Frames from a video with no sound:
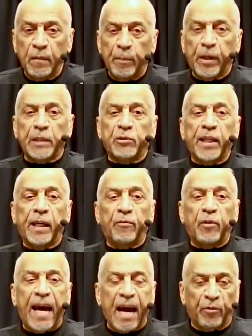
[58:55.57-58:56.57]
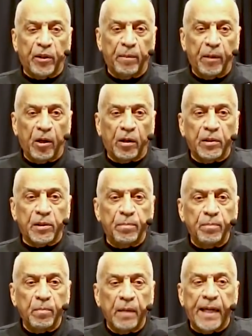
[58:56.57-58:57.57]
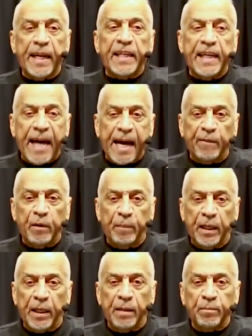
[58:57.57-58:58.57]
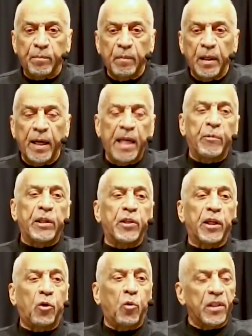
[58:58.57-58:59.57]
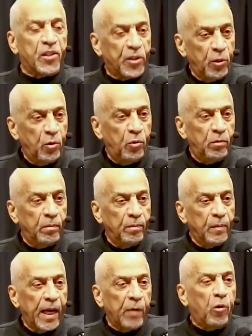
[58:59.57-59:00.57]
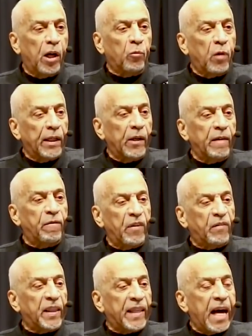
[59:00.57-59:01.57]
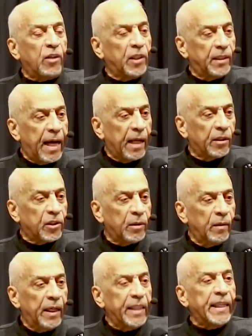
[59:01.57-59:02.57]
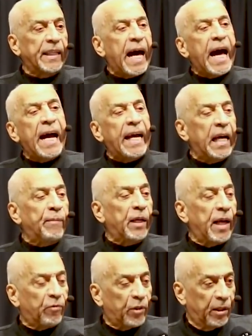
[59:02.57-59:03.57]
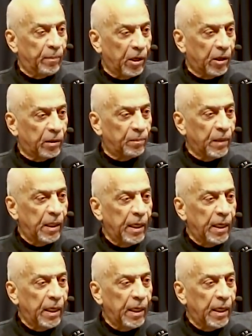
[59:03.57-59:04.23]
it was set up for African Americans. And they denied him the money. He went to the court and sued and won $150,000. He said, I am an African American.